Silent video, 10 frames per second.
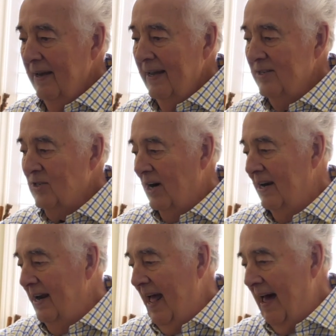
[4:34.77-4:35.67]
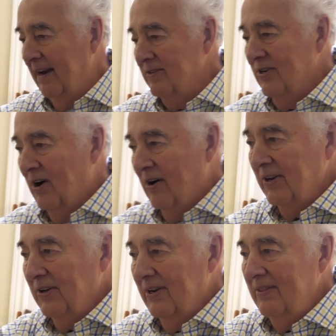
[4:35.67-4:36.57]
It started out as an
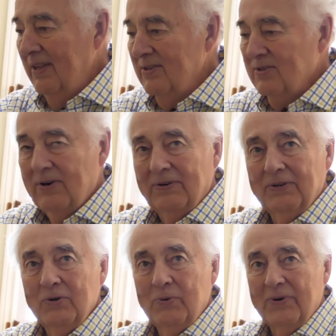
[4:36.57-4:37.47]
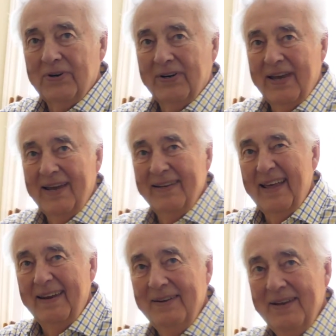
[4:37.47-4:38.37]
article in the Historical Quarterly, and
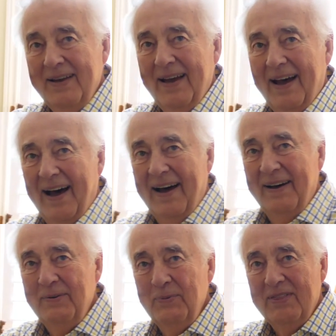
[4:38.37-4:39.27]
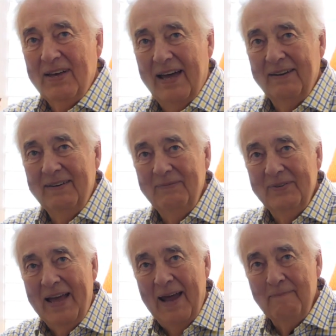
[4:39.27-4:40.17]
then we thought it
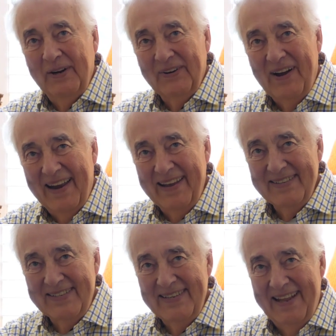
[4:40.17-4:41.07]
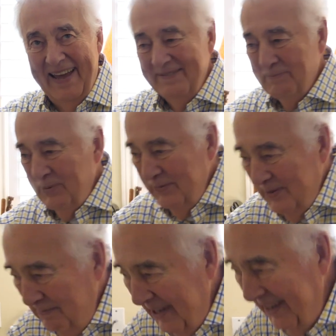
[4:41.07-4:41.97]
had a bigger audience, and that proved
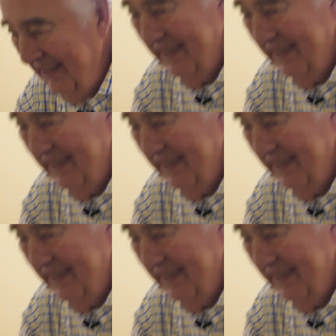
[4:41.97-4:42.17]
to be